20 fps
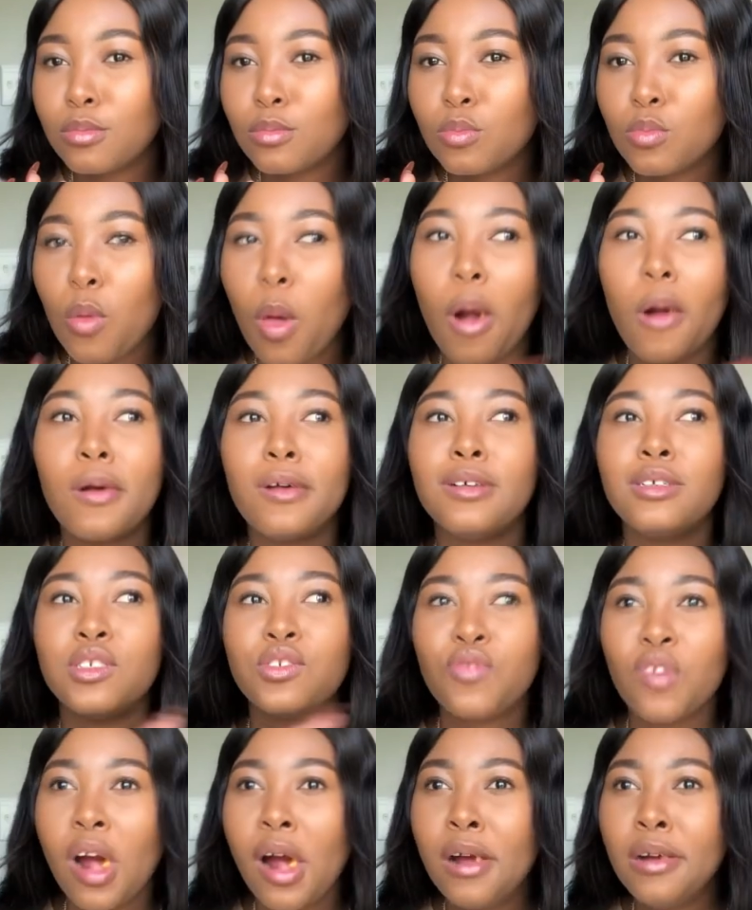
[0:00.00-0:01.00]
Like it was
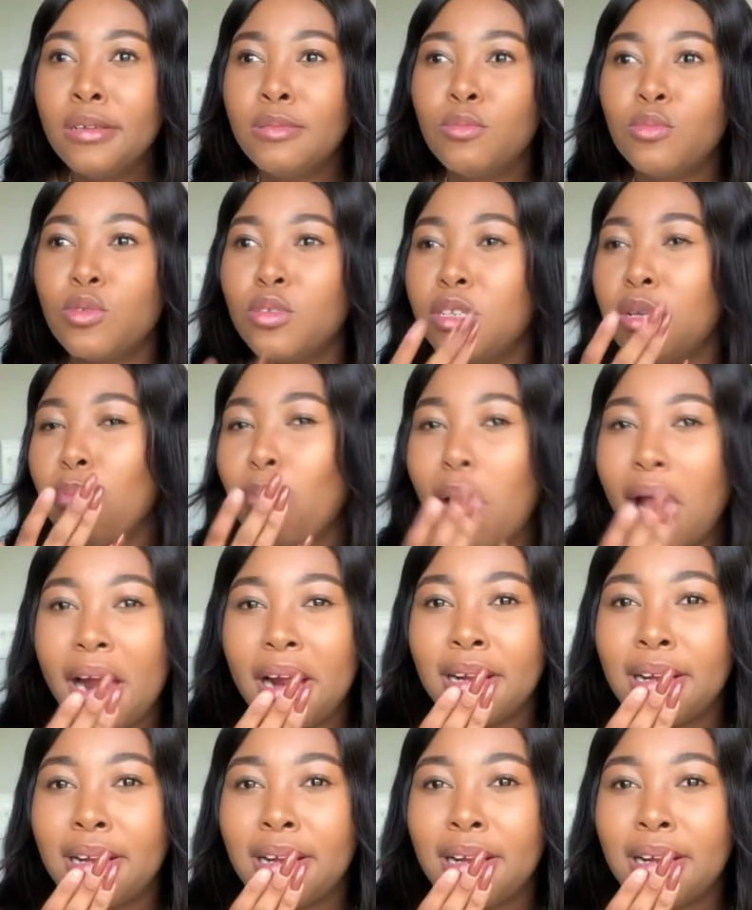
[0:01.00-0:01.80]
fine, it wasn't bad.